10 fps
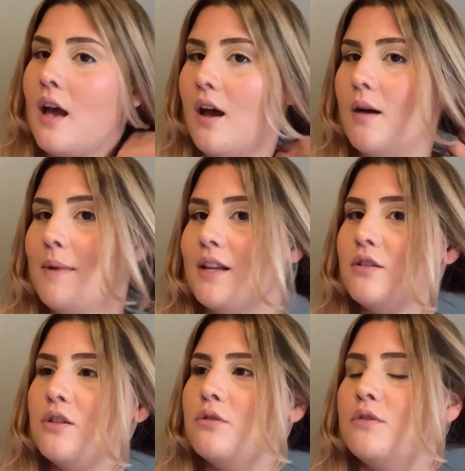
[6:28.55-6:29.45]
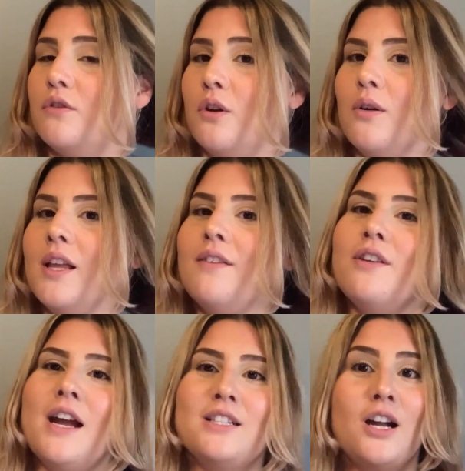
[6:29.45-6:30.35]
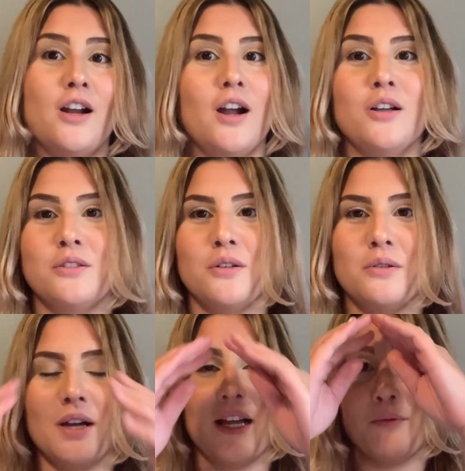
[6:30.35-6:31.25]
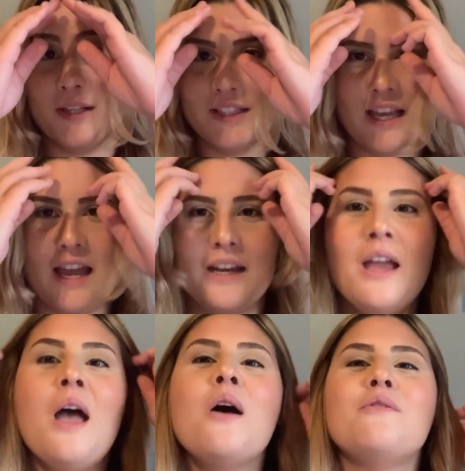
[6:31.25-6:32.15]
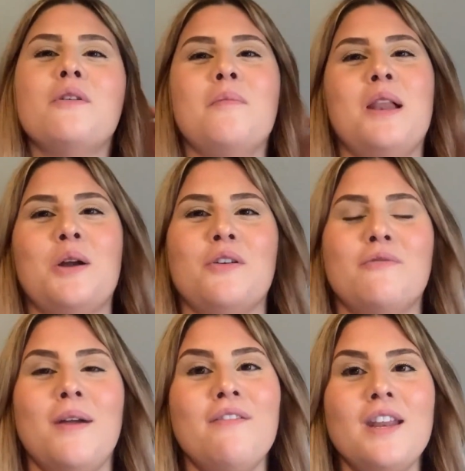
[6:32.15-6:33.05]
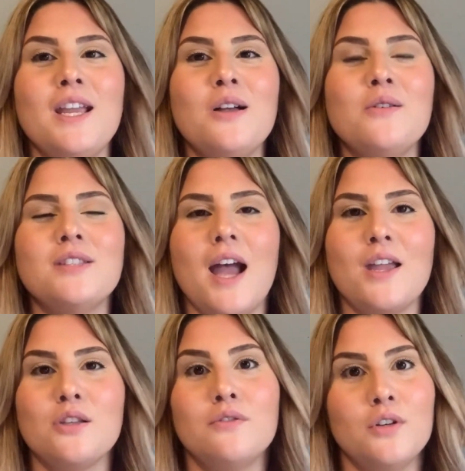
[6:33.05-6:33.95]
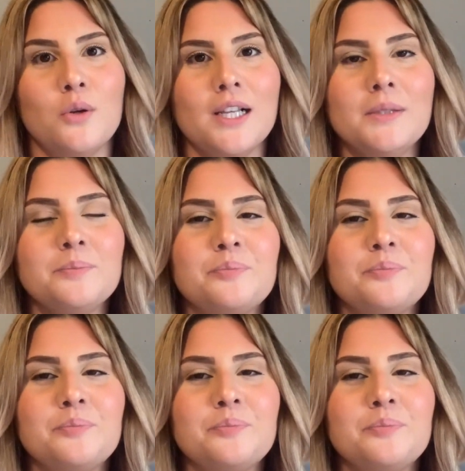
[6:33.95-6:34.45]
I do use Fanola. If you guys are also once again familiar with my videos, I use Fanola.